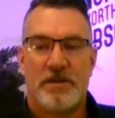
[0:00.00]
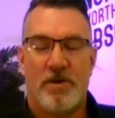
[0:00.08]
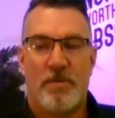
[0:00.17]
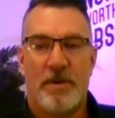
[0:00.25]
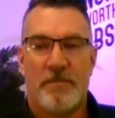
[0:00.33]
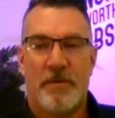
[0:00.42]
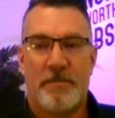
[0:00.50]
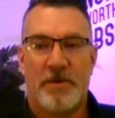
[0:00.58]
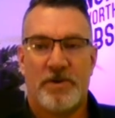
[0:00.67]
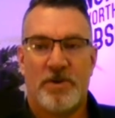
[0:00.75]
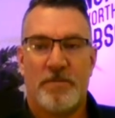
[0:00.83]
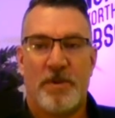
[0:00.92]
You know, we, we
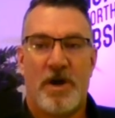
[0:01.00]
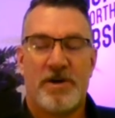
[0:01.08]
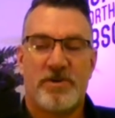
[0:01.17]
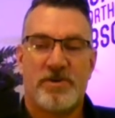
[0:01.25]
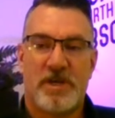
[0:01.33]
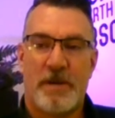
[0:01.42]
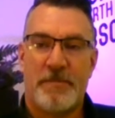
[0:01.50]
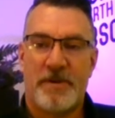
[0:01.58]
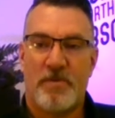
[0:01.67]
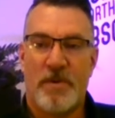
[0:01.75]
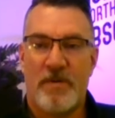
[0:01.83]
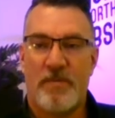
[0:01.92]
put two blockers up
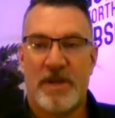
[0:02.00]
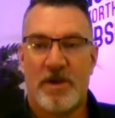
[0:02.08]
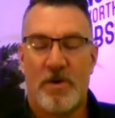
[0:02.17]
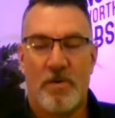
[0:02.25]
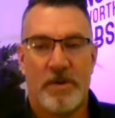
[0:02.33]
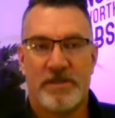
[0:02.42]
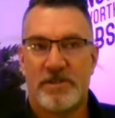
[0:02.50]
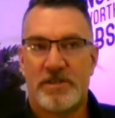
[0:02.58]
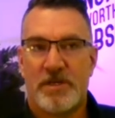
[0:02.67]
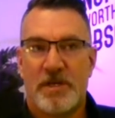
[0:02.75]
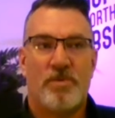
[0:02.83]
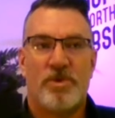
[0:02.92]
and away we go.
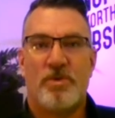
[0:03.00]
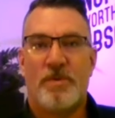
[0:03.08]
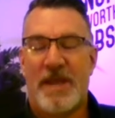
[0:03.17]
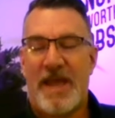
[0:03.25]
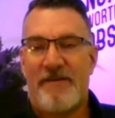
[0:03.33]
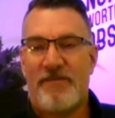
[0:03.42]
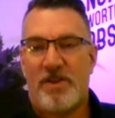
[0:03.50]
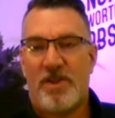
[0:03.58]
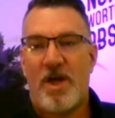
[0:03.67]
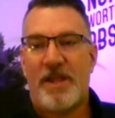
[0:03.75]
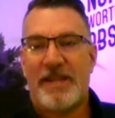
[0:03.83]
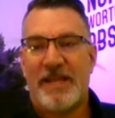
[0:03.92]
It's do we have a
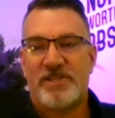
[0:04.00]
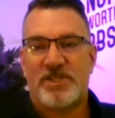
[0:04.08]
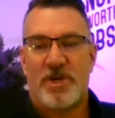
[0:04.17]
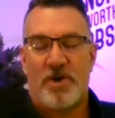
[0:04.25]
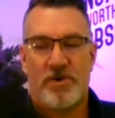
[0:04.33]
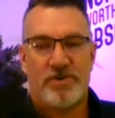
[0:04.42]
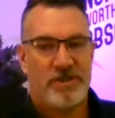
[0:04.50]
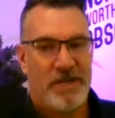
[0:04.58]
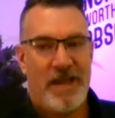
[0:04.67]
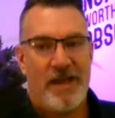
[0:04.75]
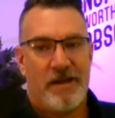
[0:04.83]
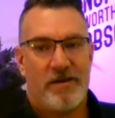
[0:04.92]
lot less cars?
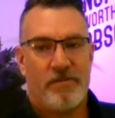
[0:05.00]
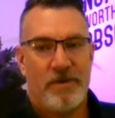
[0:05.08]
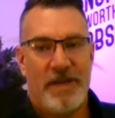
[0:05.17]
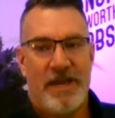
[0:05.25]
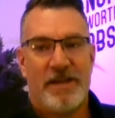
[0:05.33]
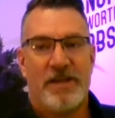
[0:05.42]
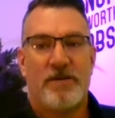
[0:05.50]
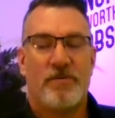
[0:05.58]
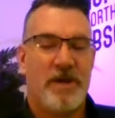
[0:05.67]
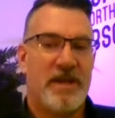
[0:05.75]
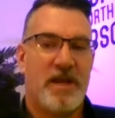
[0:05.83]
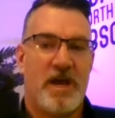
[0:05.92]
Yeah we had a
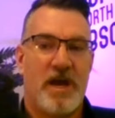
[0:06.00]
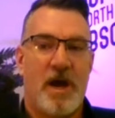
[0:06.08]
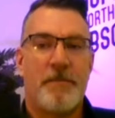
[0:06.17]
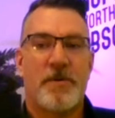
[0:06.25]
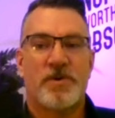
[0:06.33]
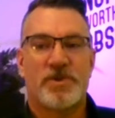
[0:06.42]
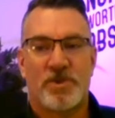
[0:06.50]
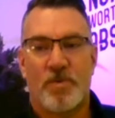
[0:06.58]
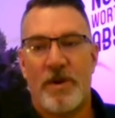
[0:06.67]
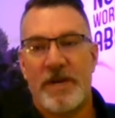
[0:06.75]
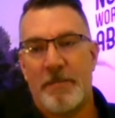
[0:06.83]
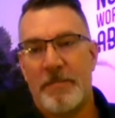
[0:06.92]
we had a upper
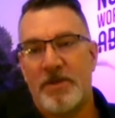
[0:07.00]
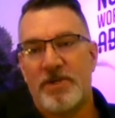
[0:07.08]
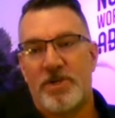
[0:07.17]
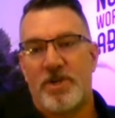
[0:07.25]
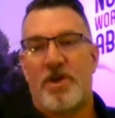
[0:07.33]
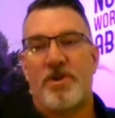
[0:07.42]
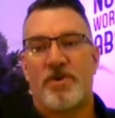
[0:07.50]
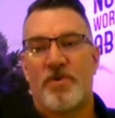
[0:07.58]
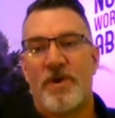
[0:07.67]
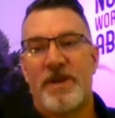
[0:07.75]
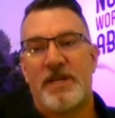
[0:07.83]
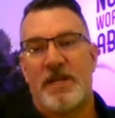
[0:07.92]
twenty million dollar
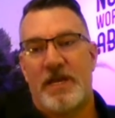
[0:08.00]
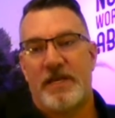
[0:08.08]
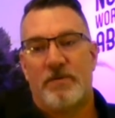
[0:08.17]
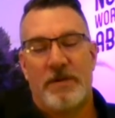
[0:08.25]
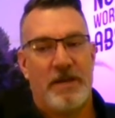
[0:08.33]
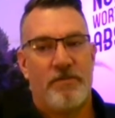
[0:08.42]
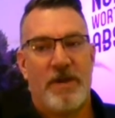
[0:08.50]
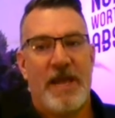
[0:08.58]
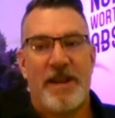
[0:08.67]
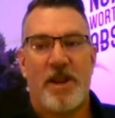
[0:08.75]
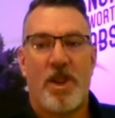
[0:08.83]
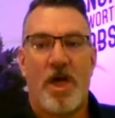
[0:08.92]
credit line. We we
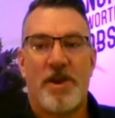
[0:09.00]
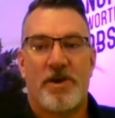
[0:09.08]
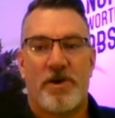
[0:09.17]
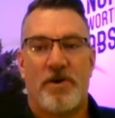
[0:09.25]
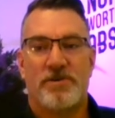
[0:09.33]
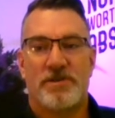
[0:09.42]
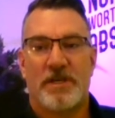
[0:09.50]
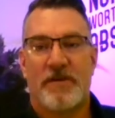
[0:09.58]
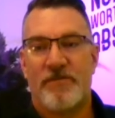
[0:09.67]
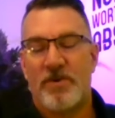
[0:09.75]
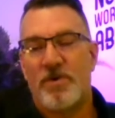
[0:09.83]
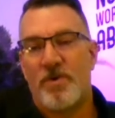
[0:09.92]
had a lot of cars. Like
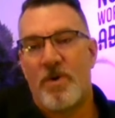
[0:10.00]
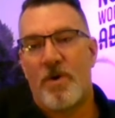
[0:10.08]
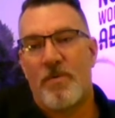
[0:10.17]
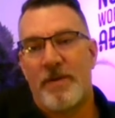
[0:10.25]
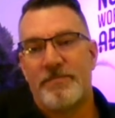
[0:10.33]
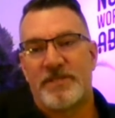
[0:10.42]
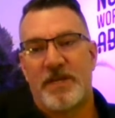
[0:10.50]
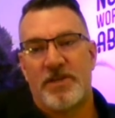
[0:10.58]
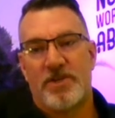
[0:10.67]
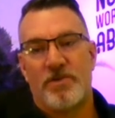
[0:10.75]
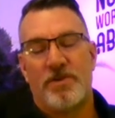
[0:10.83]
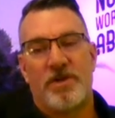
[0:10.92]
if you go to our website
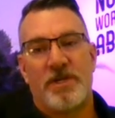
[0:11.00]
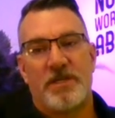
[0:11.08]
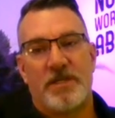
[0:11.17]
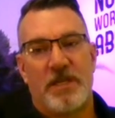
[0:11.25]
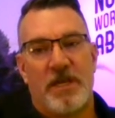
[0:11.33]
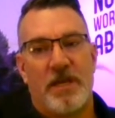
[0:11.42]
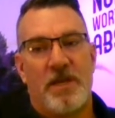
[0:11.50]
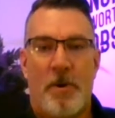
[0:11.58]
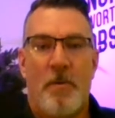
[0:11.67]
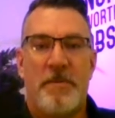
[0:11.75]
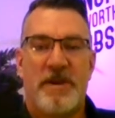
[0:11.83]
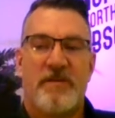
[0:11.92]
and you look at the
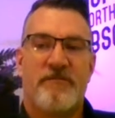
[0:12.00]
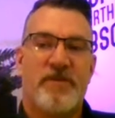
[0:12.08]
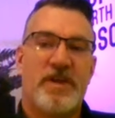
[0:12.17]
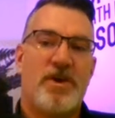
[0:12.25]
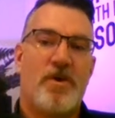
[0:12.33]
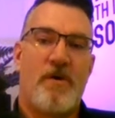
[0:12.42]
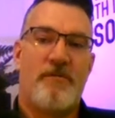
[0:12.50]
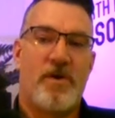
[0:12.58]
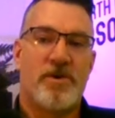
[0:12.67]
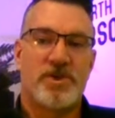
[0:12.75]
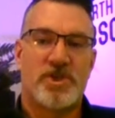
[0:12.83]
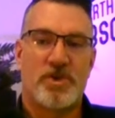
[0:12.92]
opening video of
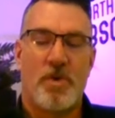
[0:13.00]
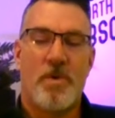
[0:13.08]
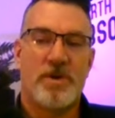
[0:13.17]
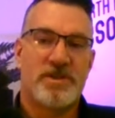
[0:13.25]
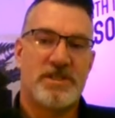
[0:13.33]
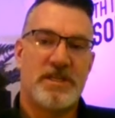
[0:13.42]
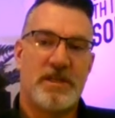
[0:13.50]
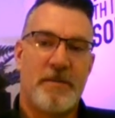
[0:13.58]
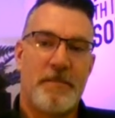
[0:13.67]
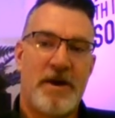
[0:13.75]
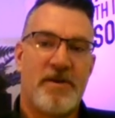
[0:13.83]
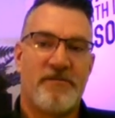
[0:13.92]
our store and see the
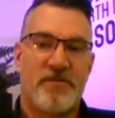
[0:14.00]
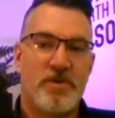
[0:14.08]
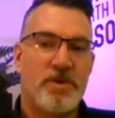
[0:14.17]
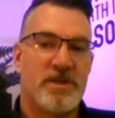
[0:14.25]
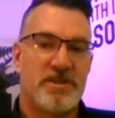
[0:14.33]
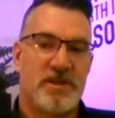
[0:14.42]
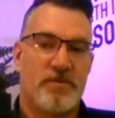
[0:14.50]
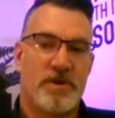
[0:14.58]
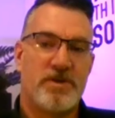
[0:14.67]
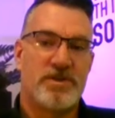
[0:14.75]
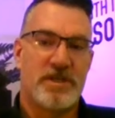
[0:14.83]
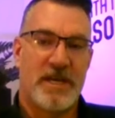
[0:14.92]
amount of units that
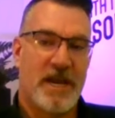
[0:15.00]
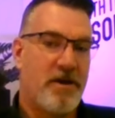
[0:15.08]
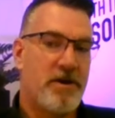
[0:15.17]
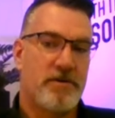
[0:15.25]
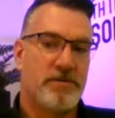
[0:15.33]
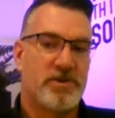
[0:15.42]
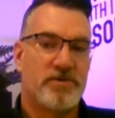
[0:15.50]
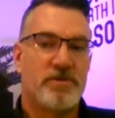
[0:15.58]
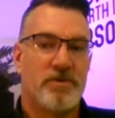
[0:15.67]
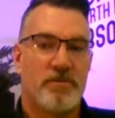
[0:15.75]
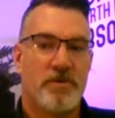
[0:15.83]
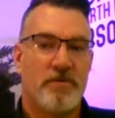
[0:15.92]
we used to carry, it was
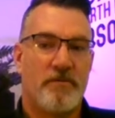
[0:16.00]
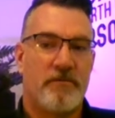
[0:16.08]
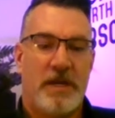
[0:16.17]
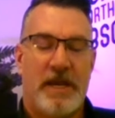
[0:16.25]
through the roof.